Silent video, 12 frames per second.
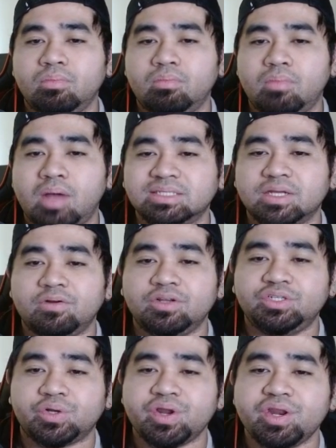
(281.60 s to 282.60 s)
monster
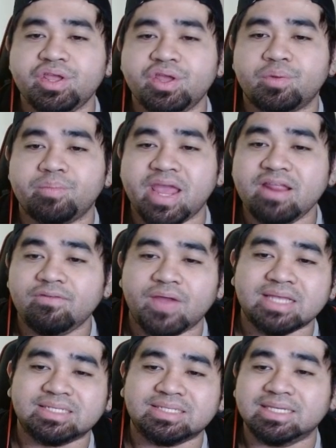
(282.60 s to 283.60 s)
during your main
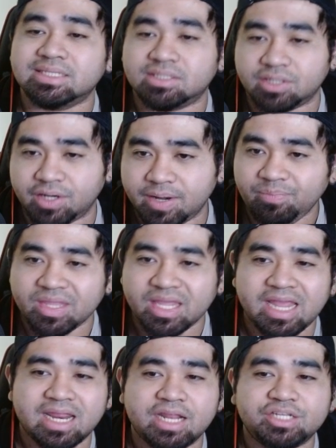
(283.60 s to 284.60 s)
phase this turn,
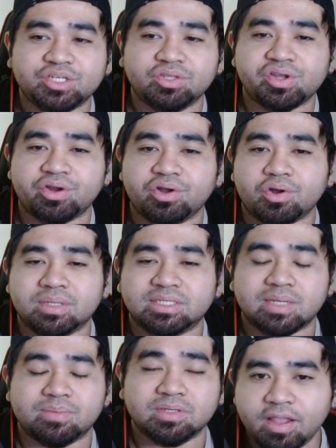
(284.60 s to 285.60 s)
in addition to your normal
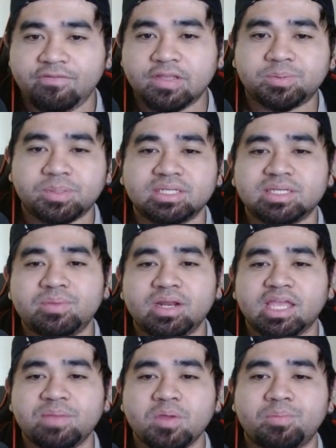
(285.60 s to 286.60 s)
summon. If you spell summon
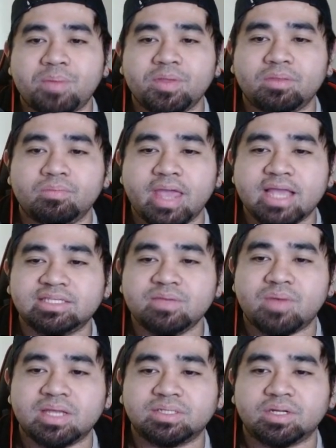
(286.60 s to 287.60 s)
a Gimmick Puppet XZ
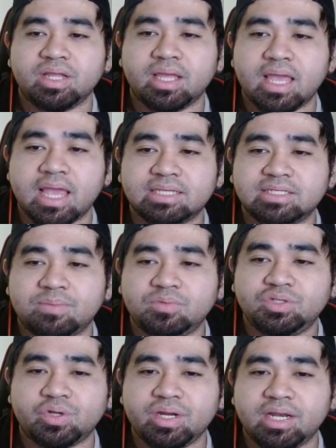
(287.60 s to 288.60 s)
monster
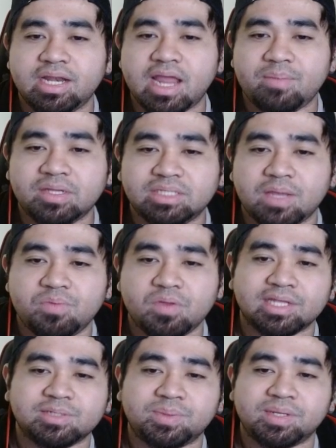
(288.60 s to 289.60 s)
except during the damage step, you
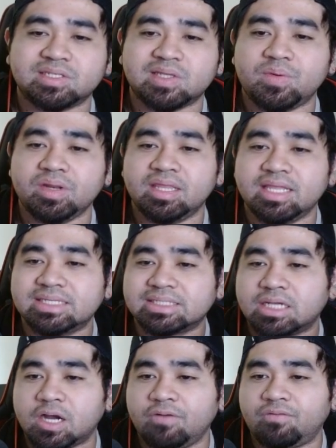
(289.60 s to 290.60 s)
can spell summon
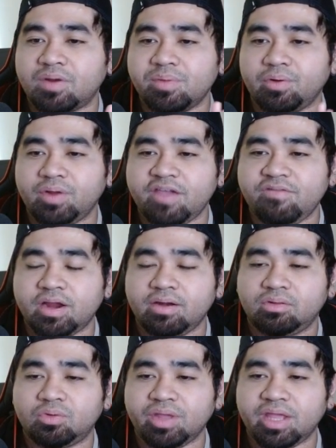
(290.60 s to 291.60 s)
this card from your
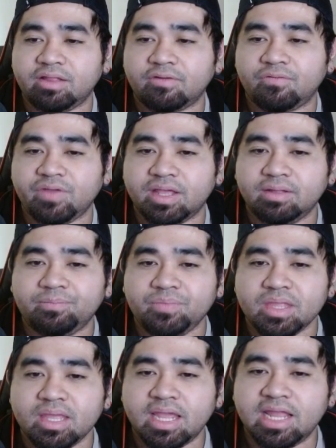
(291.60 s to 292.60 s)
graveyard to either field
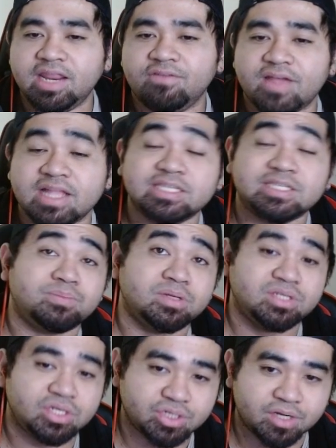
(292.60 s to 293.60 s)
in defense
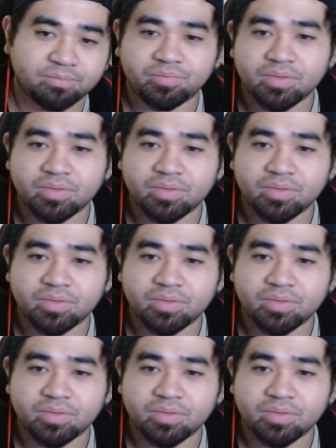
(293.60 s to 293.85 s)
position.